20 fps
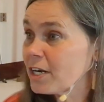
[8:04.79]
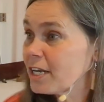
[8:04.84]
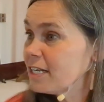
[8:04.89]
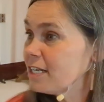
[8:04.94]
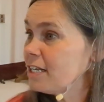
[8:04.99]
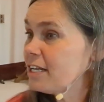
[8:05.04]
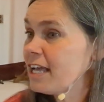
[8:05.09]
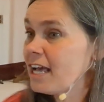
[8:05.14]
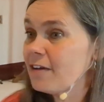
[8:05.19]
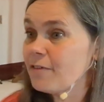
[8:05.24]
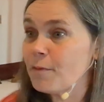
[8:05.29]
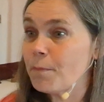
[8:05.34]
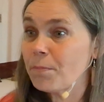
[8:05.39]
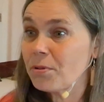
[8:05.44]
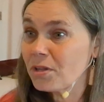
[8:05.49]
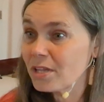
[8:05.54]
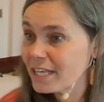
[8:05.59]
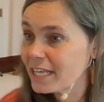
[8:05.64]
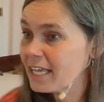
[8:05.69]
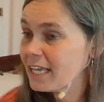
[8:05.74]
I didn't have a
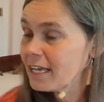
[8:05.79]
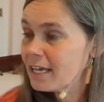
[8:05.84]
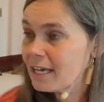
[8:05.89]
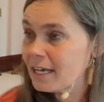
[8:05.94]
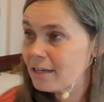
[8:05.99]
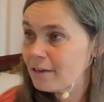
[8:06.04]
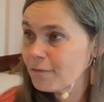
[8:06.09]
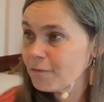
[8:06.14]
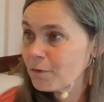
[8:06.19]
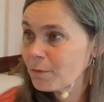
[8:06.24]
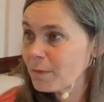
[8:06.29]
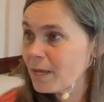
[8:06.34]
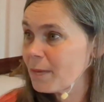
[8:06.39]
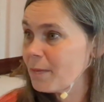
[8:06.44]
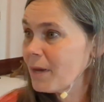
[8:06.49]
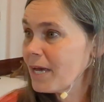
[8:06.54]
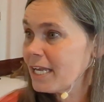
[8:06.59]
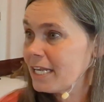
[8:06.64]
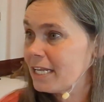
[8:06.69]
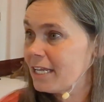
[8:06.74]
plan for my
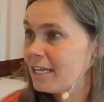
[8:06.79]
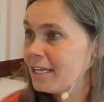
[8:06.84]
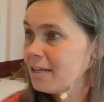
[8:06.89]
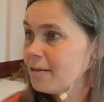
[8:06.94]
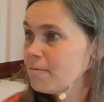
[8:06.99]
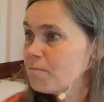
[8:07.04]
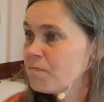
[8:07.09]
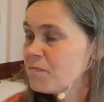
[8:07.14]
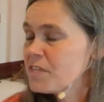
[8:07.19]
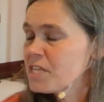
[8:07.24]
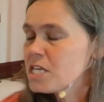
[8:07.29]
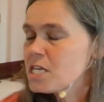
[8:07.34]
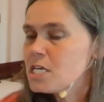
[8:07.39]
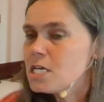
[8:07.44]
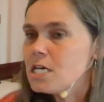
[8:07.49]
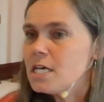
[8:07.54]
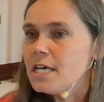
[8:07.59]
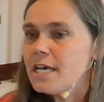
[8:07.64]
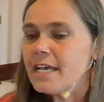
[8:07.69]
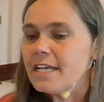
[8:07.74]
money.
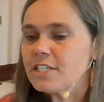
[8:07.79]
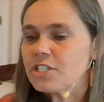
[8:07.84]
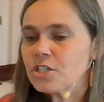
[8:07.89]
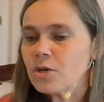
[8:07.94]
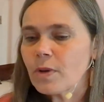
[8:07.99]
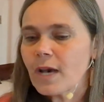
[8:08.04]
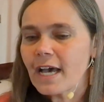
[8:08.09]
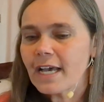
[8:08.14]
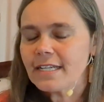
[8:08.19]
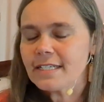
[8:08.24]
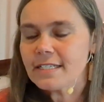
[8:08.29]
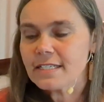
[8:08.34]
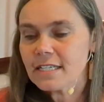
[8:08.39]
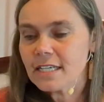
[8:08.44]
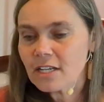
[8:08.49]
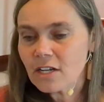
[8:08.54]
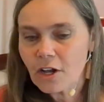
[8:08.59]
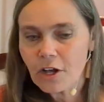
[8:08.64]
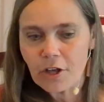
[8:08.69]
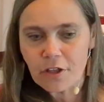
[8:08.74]
And so I
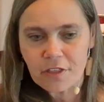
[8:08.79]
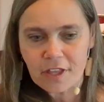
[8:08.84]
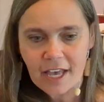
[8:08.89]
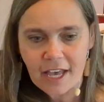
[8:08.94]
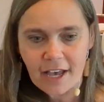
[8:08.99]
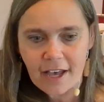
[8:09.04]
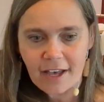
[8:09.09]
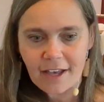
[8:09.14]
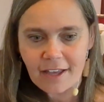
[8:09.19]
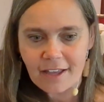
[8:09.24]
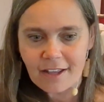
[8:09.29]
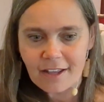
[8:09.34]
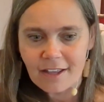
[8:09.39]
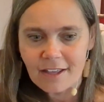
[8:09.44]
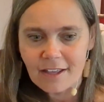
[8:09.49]
did all that.